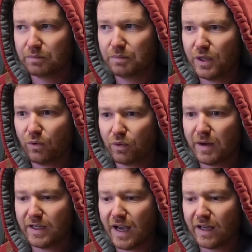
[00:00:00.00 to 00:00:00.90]
being with my
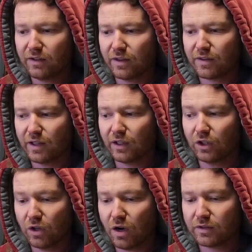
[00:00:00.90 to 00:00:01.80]
dad in this thing a
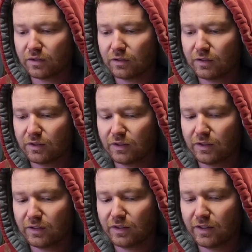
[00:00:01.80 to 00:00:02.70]
lot,
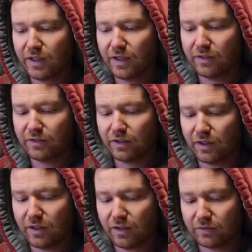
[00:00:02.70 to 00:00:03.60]

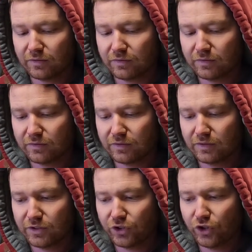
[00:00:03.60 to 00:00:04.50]
and
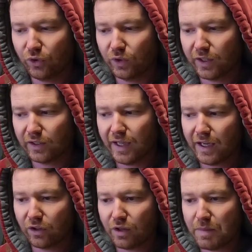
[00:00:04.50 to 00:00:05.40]
you know, like
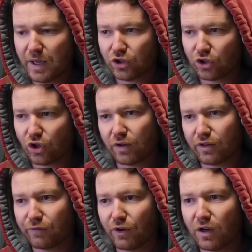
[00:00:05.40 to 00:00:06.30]
laying on the bench across
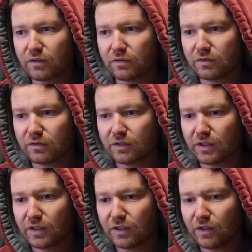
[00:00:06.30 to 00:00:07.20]
the front,
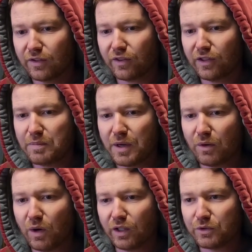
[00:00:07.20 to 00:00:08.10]
sleeping
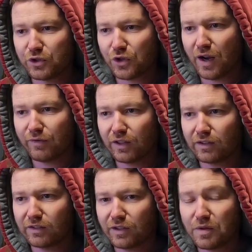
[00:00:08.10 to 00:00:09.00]
while he was driving,
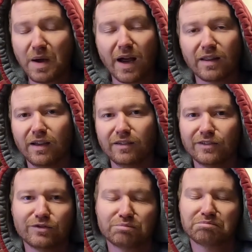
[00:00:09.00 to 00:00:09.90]
because back then
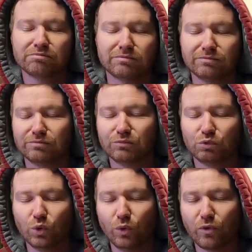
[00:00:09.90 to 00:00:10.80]

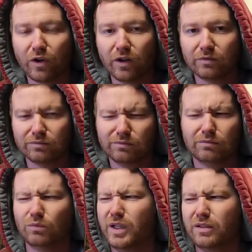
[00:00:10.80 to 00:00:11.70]
rules are
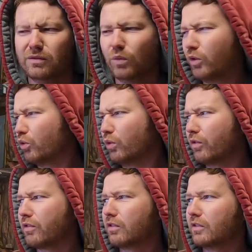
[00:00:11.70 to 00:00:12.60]
what
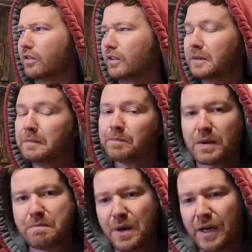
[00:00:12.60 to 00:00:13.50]
rules?
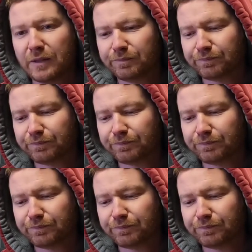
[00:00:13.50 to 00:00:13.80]
But